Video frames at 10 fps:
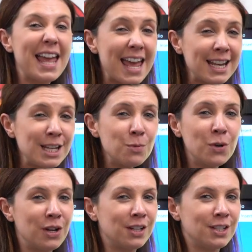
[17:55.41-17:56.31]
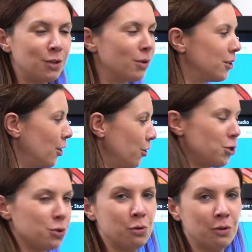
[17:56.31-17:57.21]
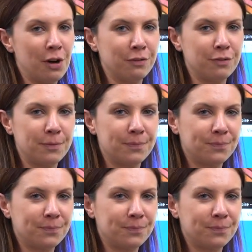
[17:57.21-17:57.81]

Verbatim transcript: any words you are not sure of.